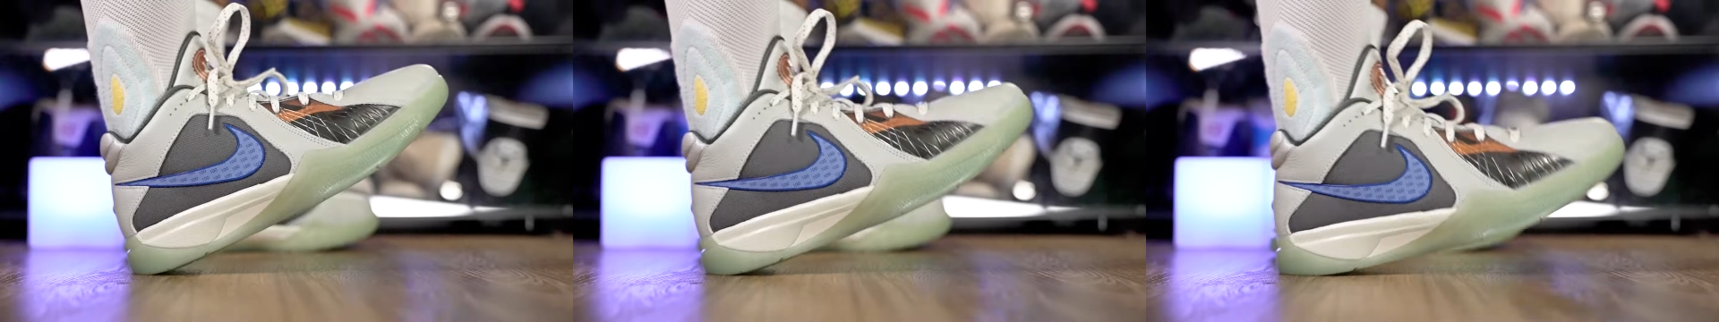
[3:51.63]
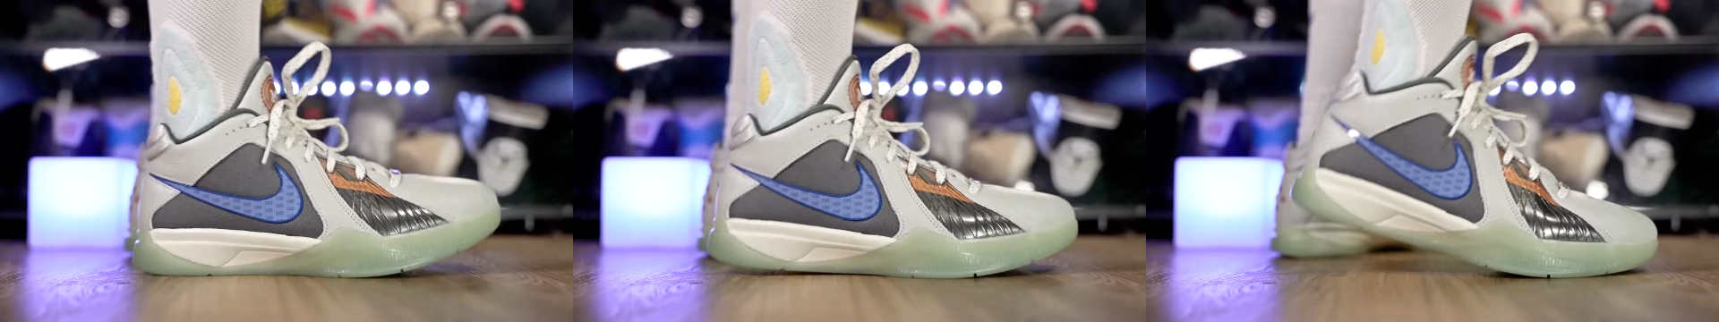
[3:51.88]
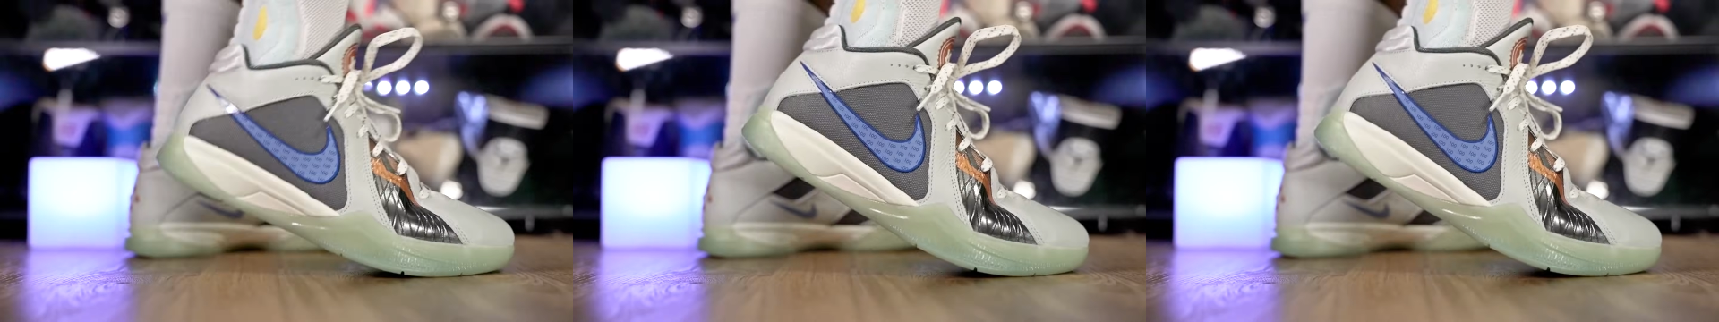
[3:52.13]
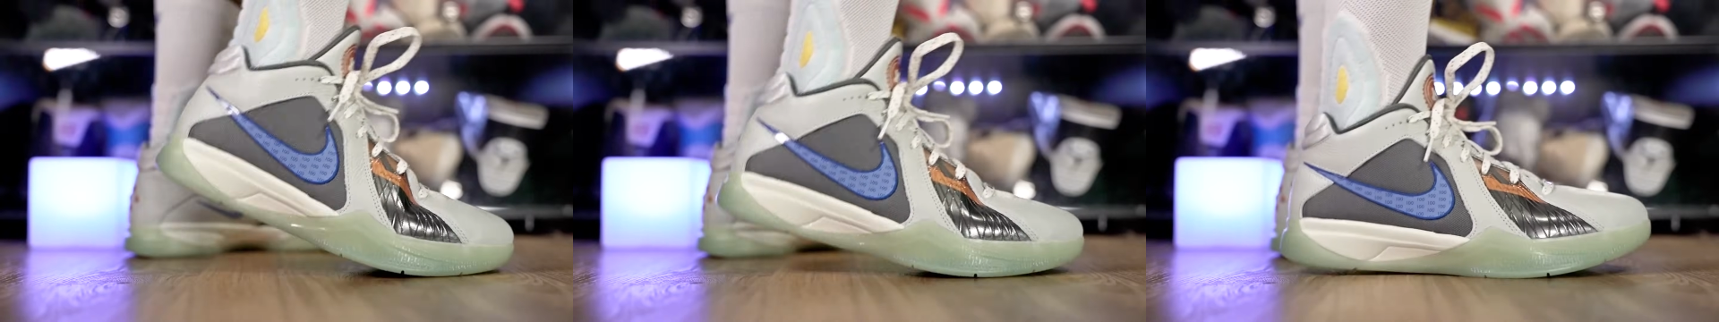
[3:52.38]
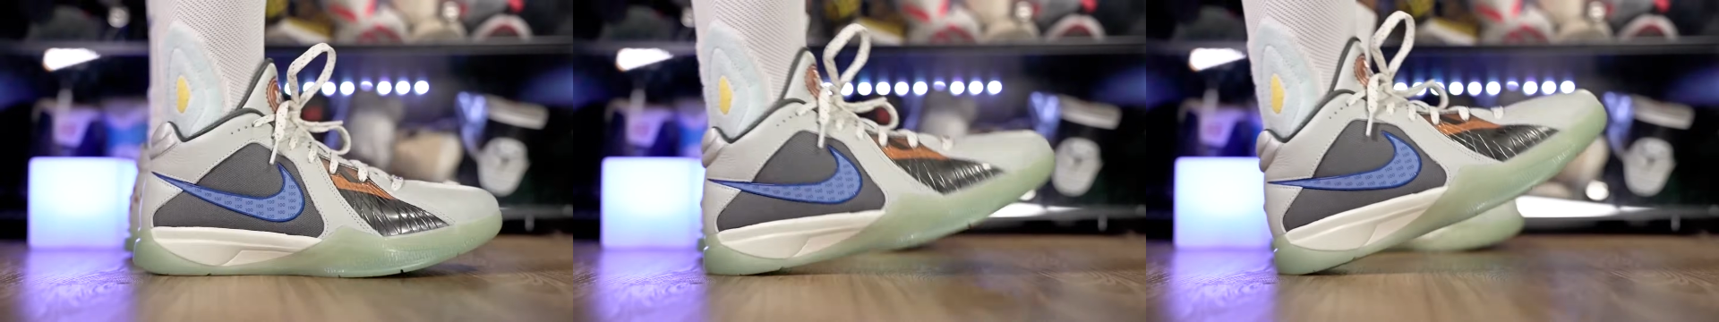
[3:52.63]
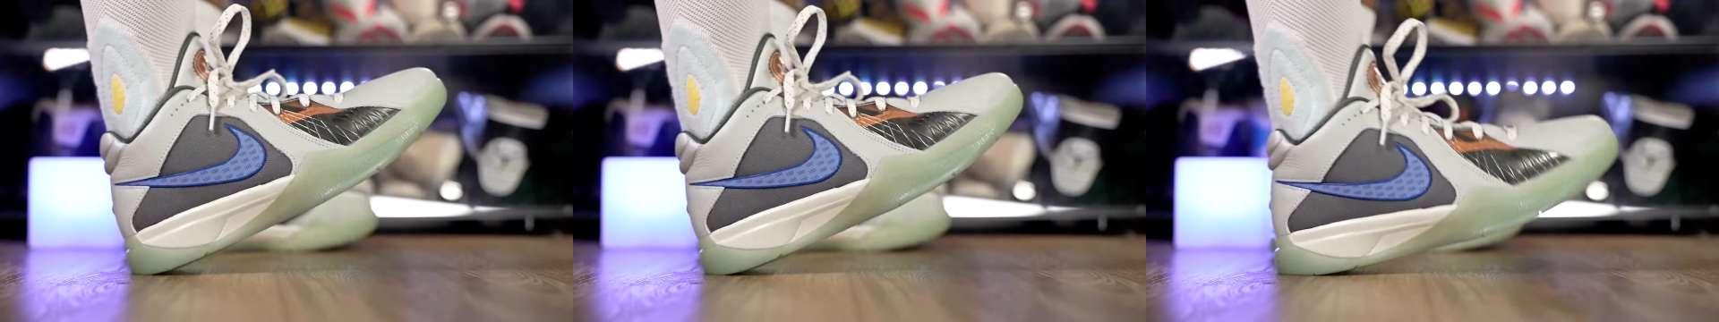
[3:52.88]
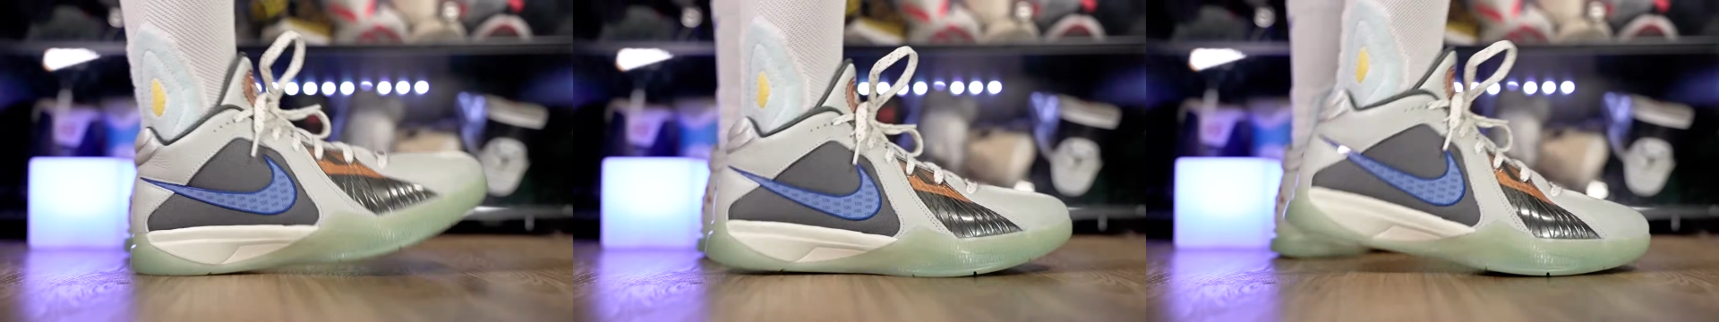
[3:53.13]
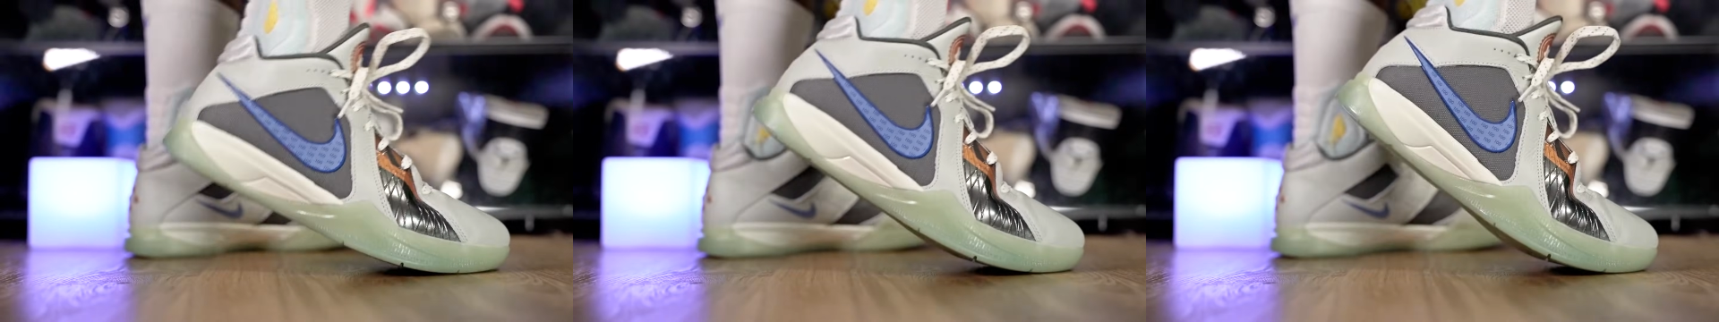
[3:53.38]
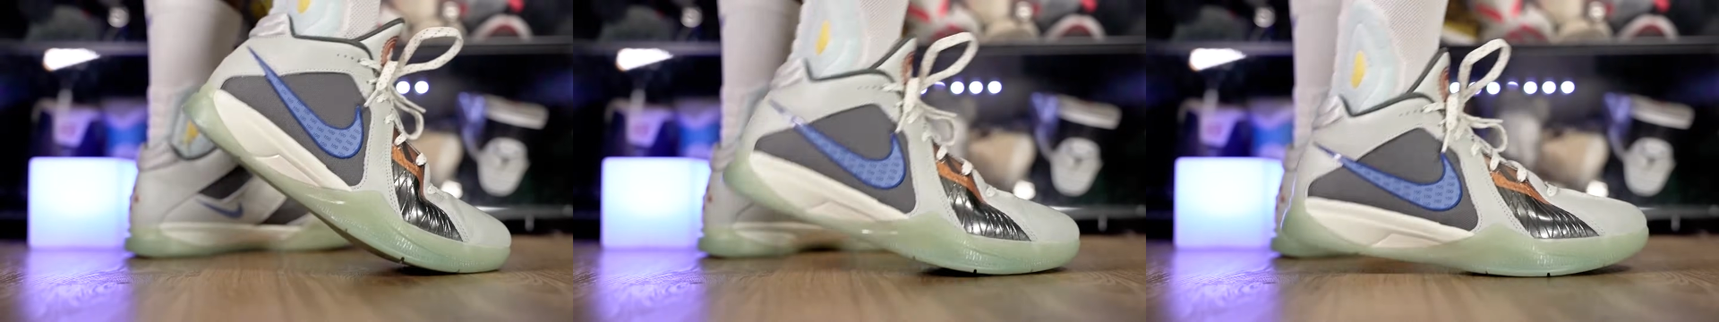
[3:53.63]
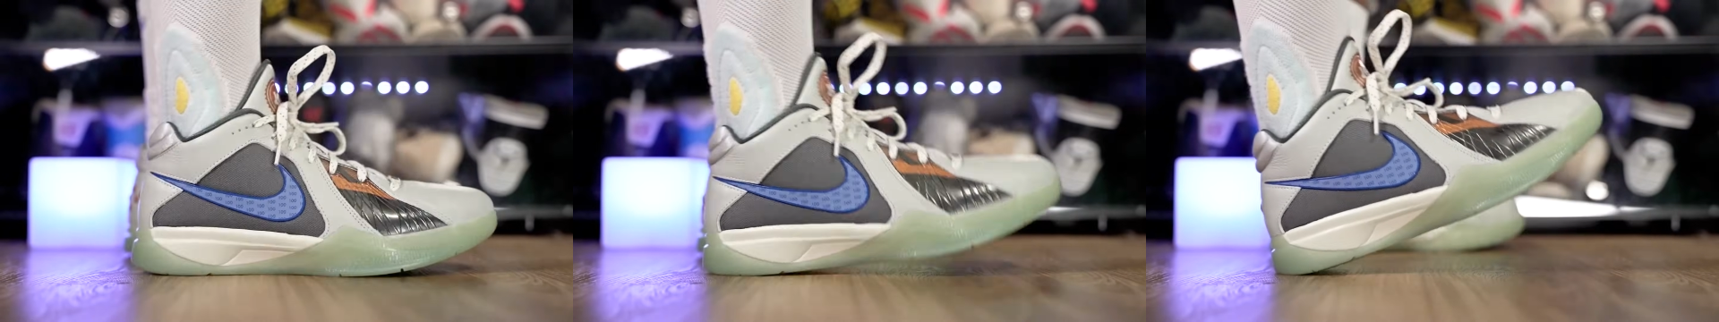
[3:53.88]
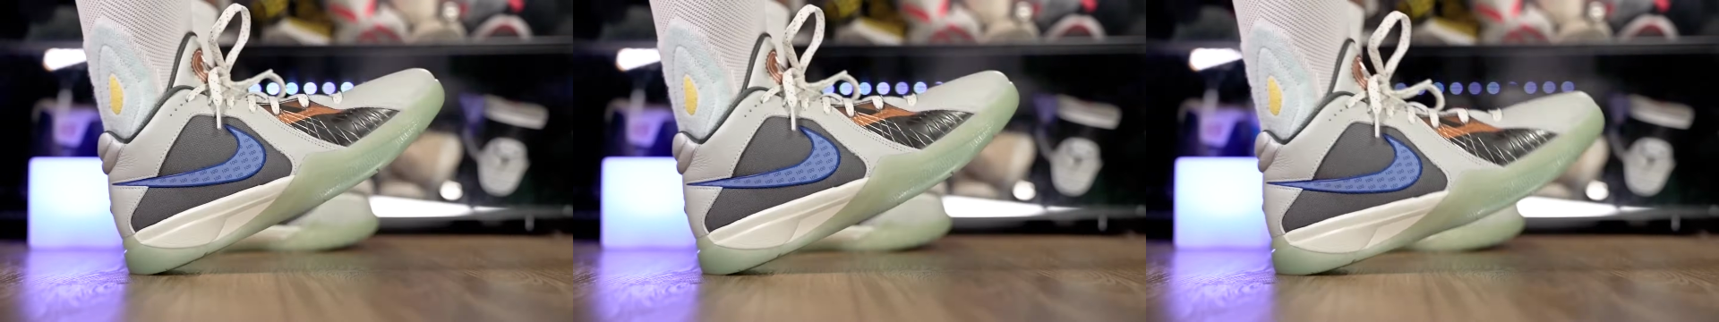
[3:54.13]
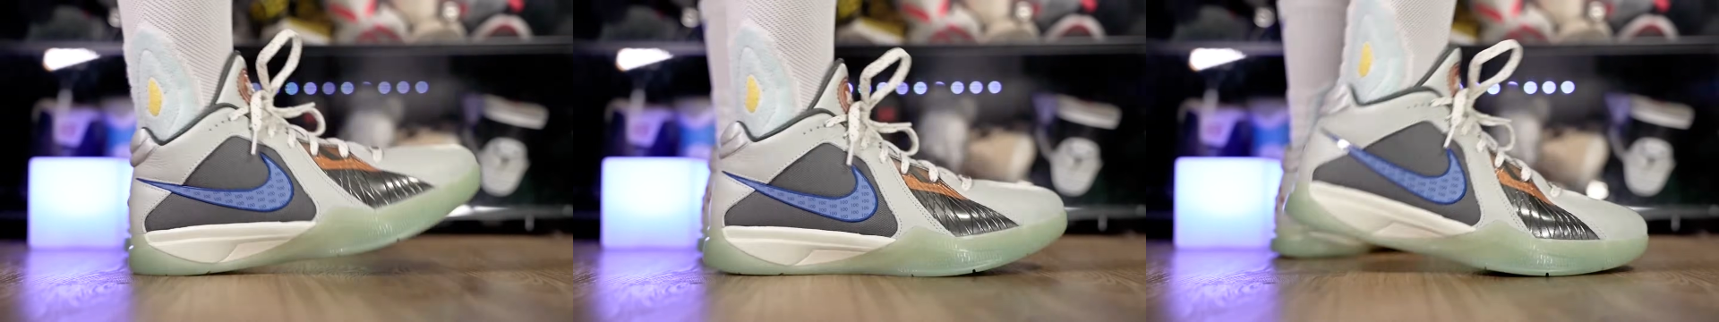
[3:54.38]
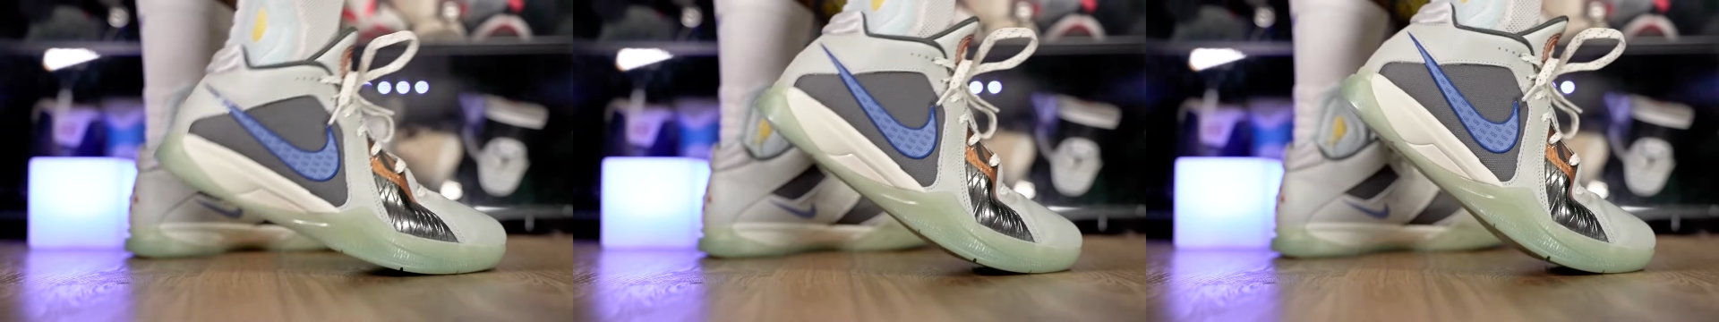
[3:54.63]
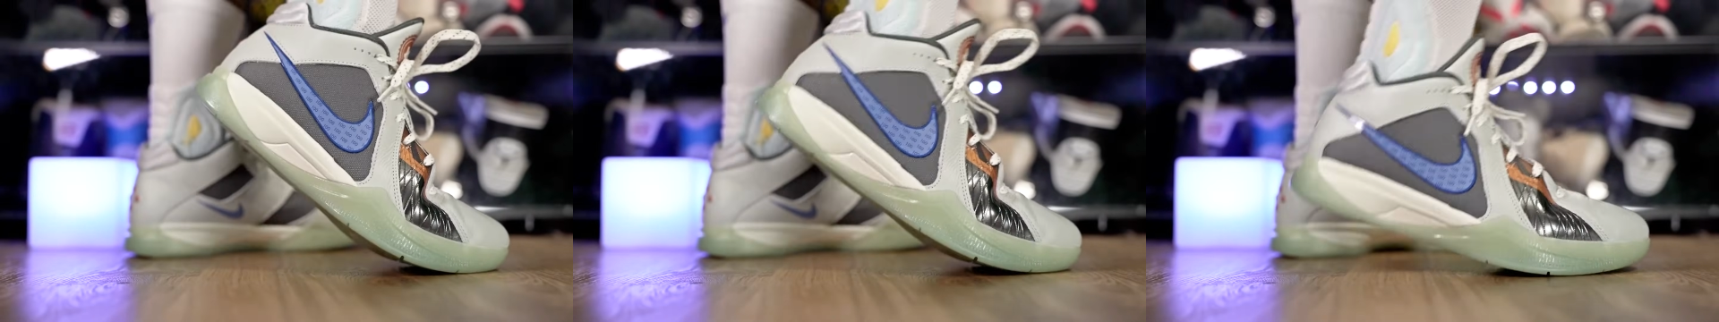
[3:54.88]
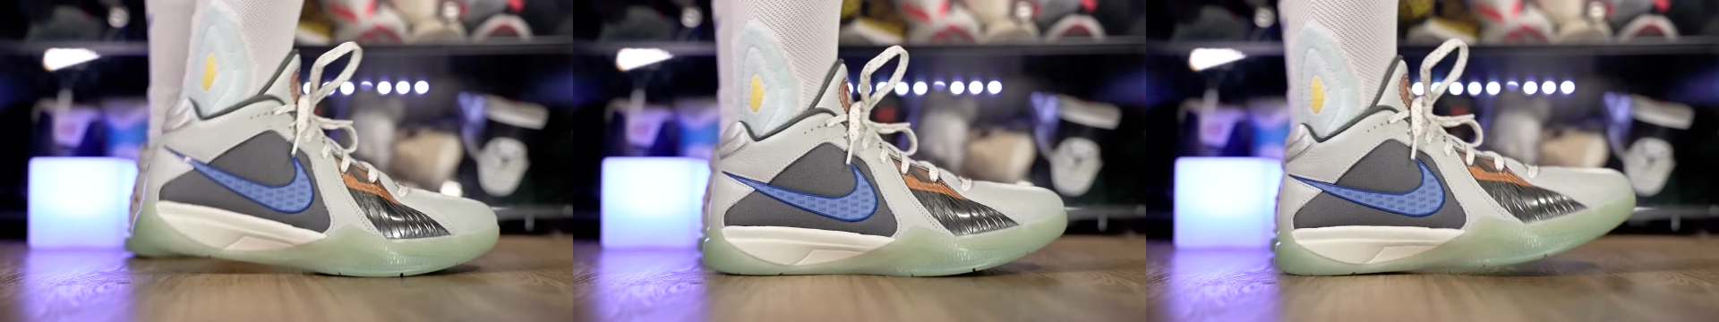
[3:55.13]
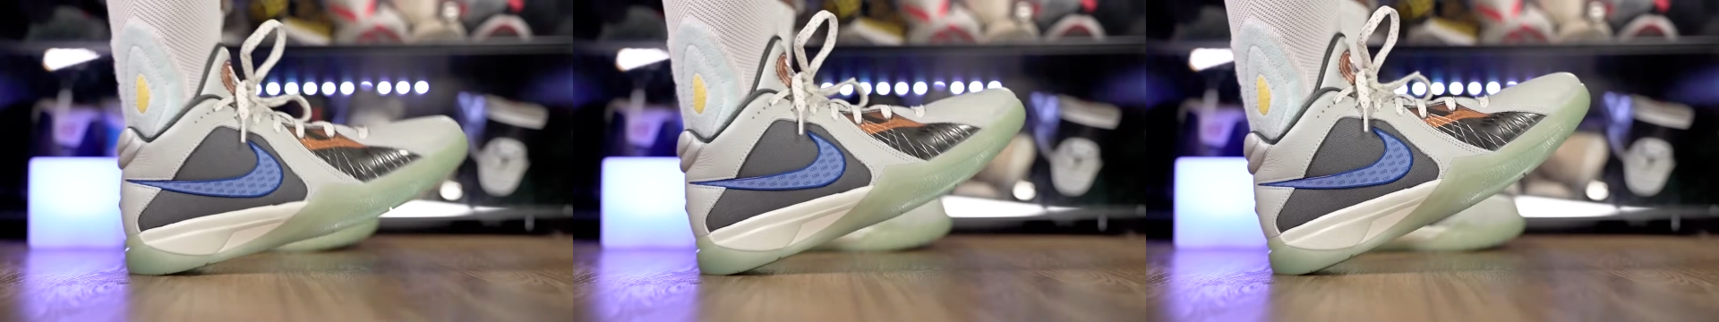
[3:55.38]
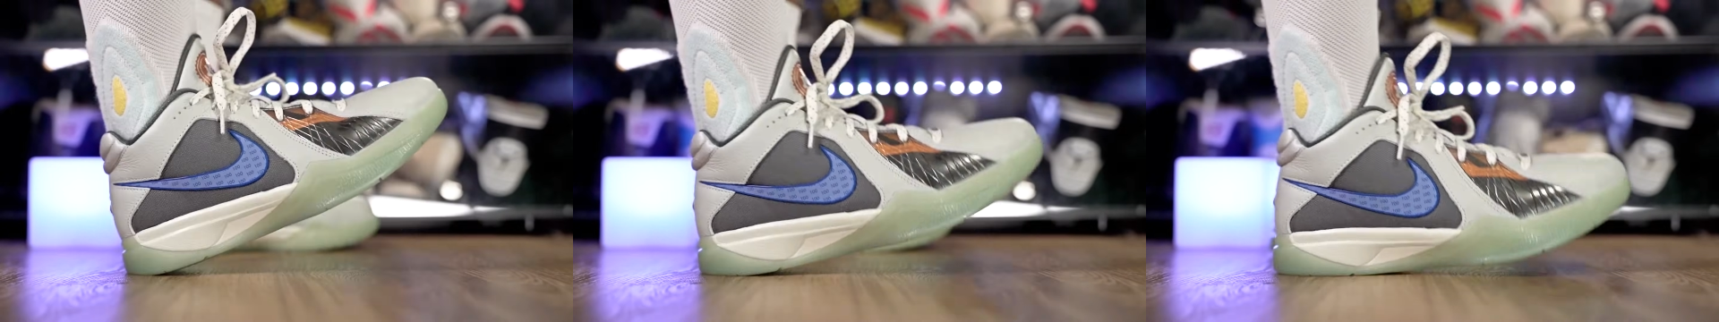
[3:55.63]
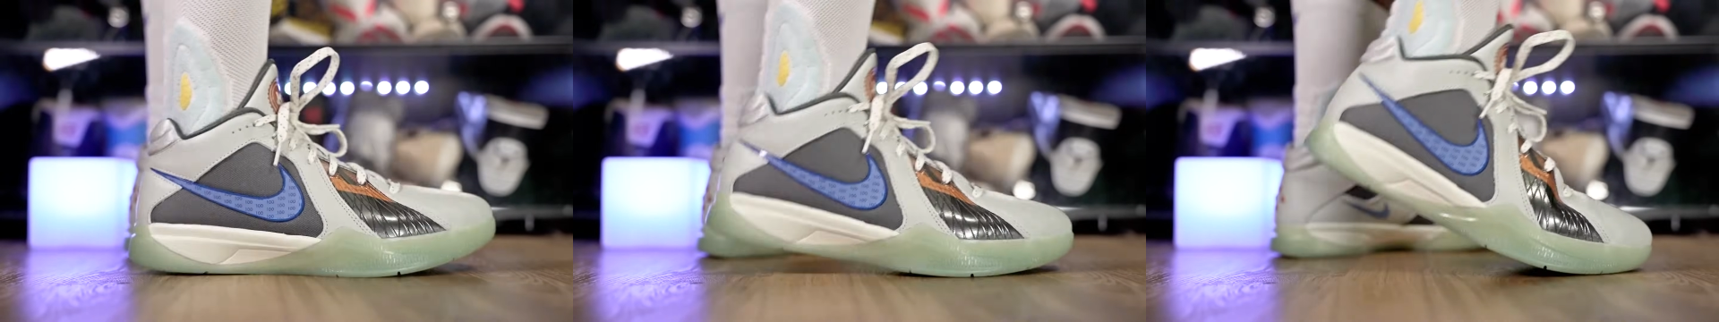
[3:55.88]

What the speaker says: [unreadable: no face in view]